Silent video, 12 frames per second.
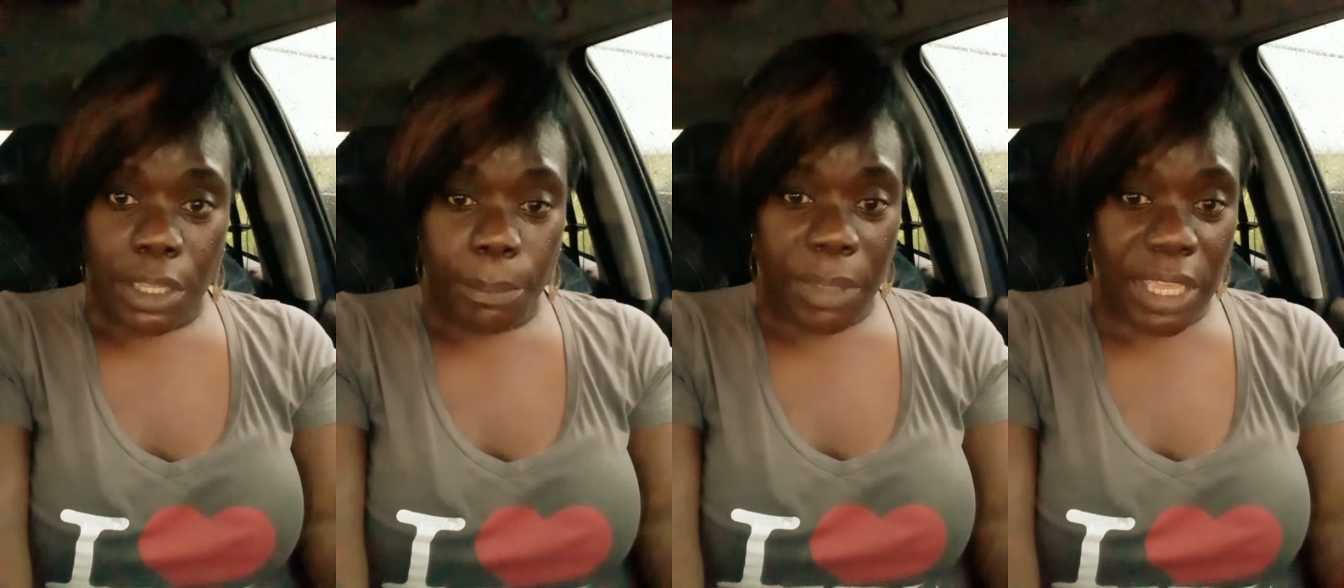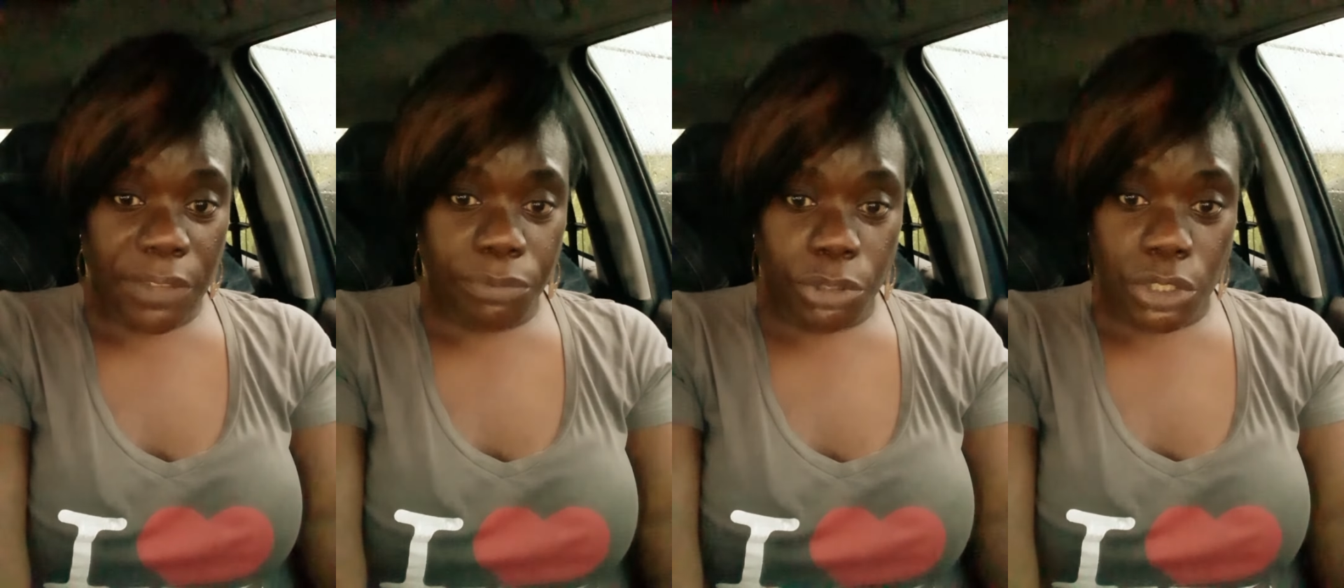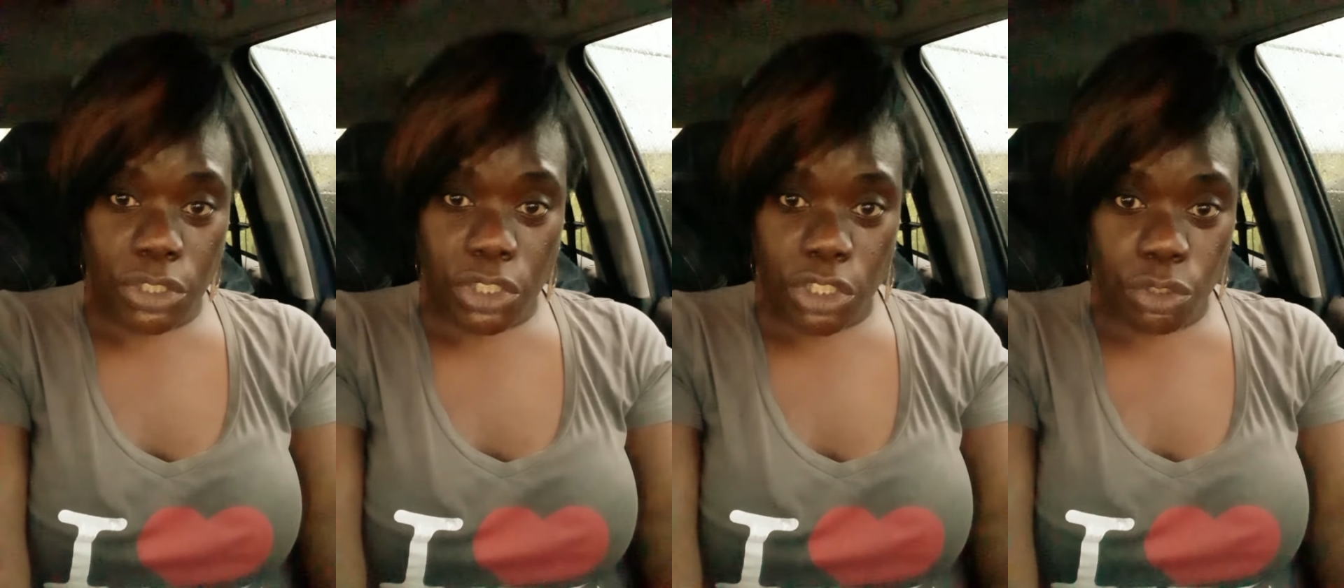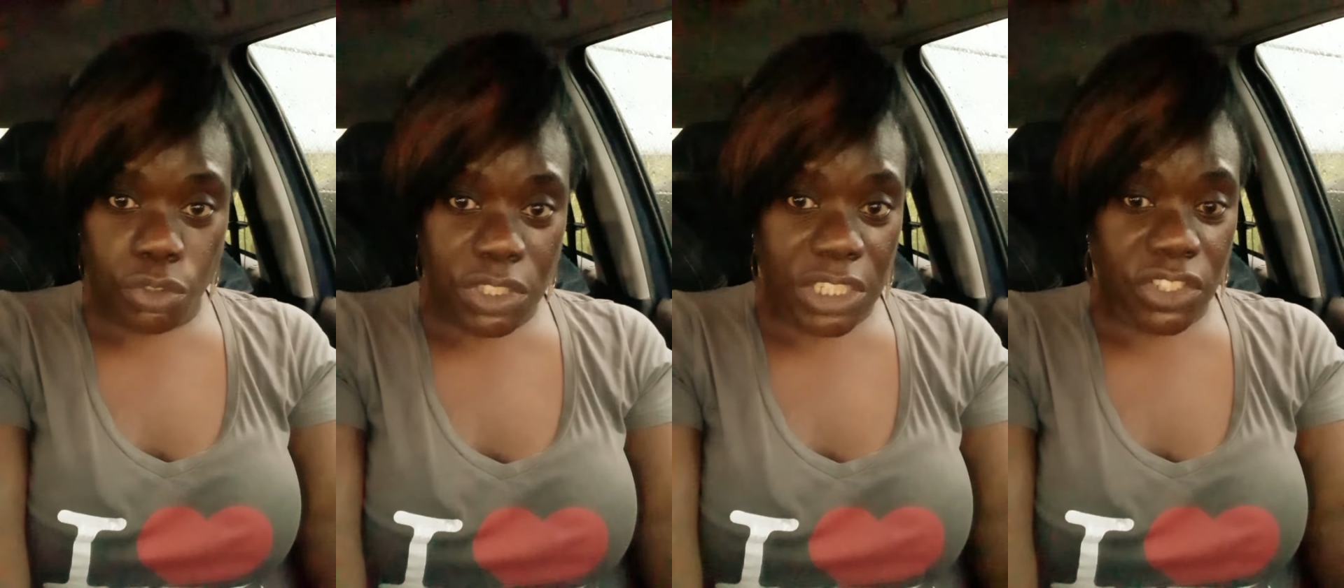pay for your
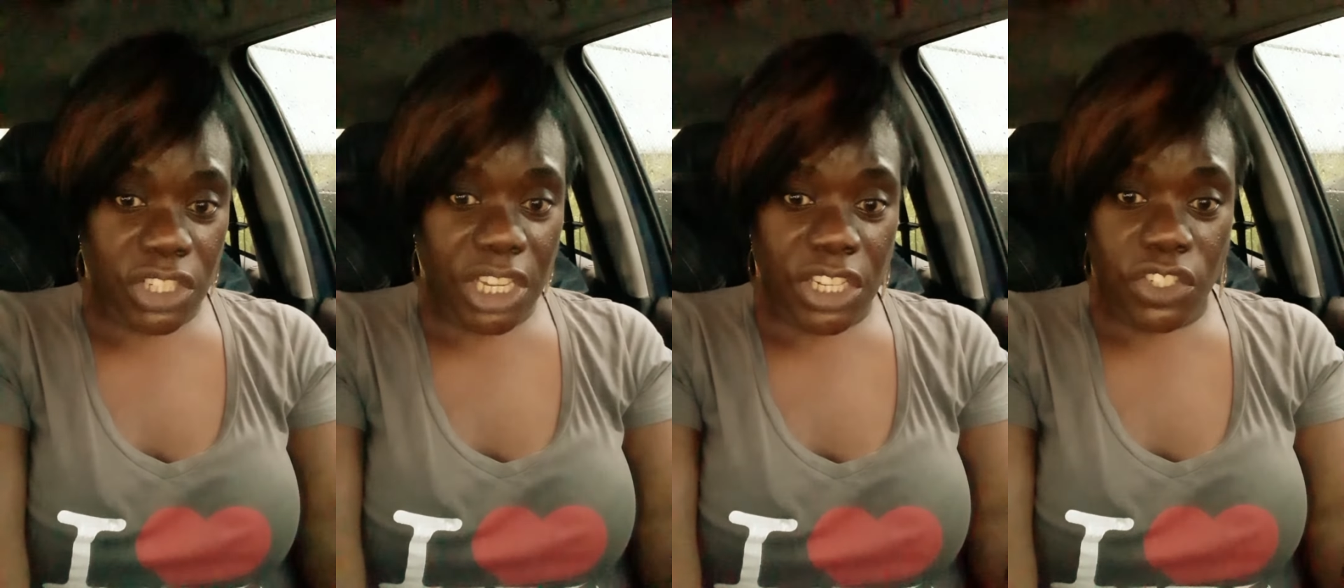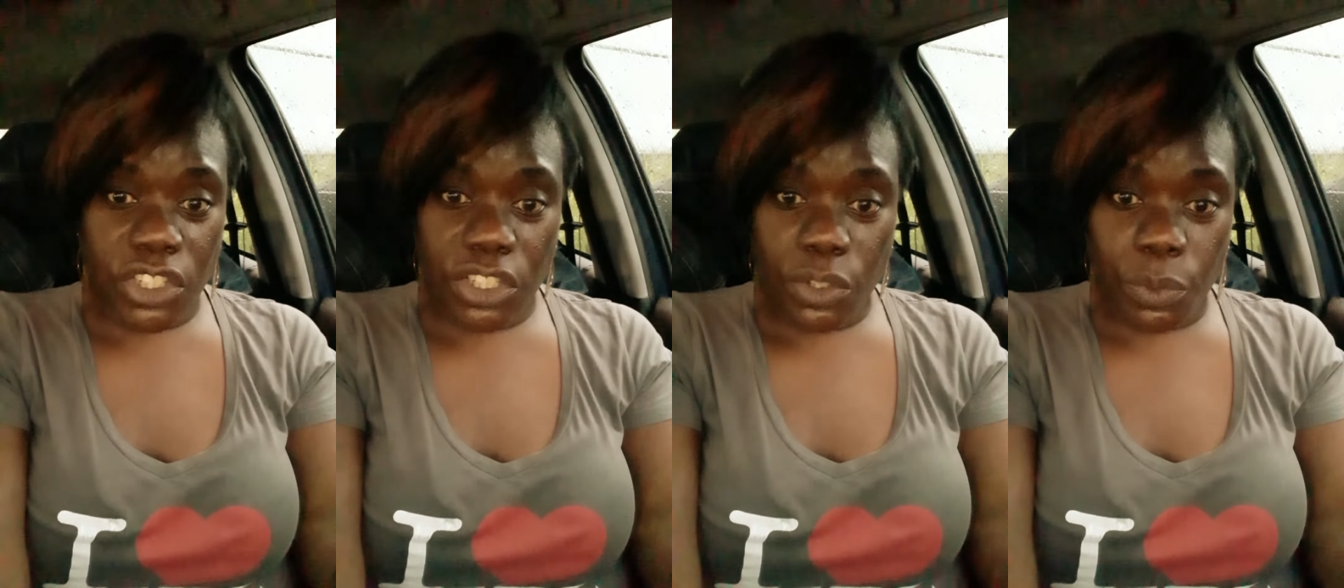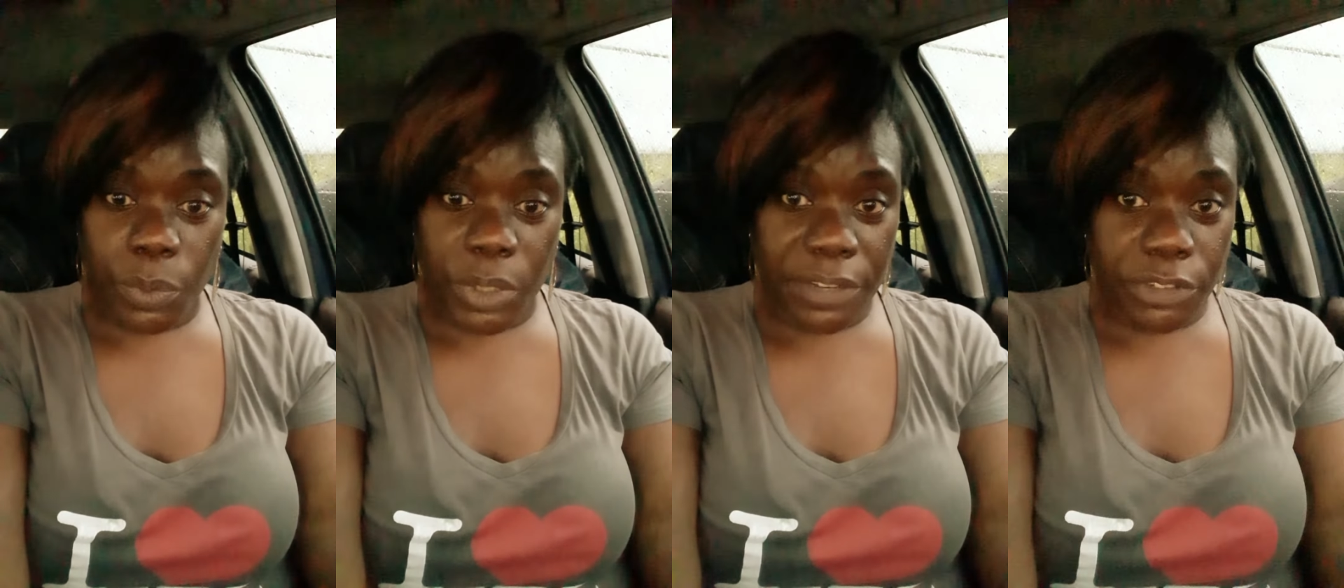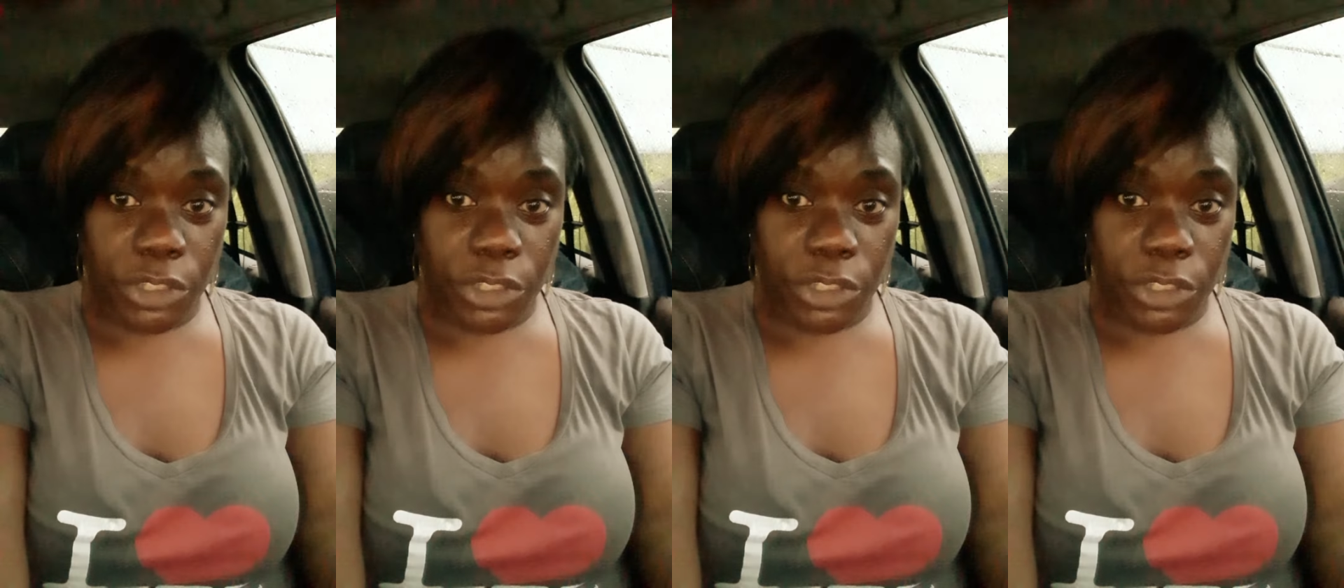children's education or whatever